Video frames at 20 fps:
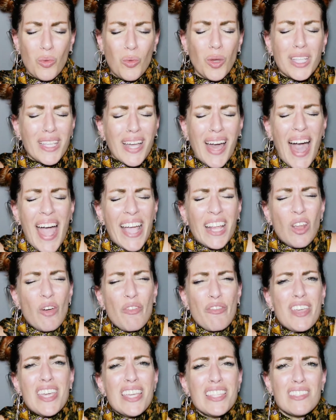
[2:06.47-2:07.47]
what
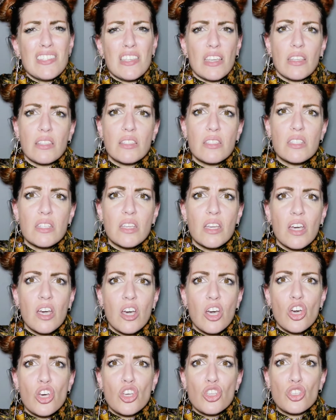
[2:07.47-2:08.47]
kind of idiot?
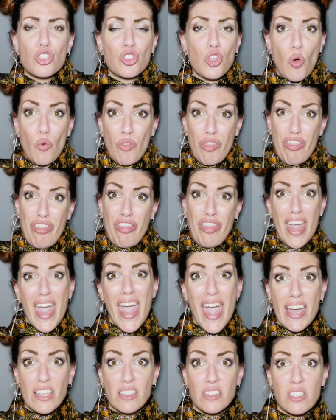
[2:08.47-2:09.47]
So
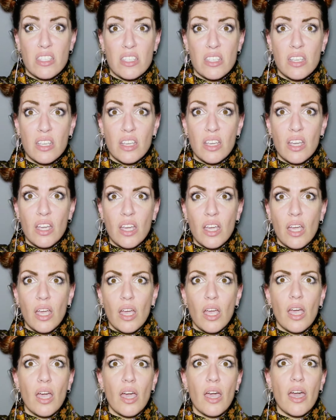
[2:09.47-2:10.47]
that
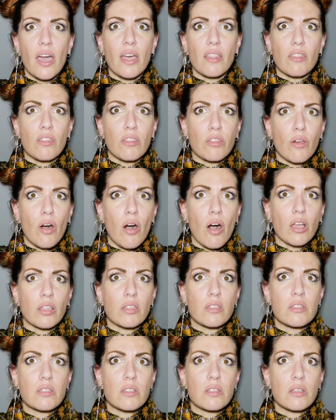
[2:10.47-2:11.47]
and
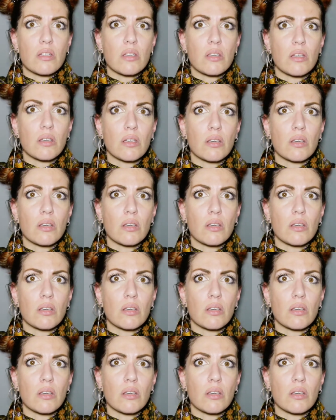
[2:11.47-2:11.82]
thought.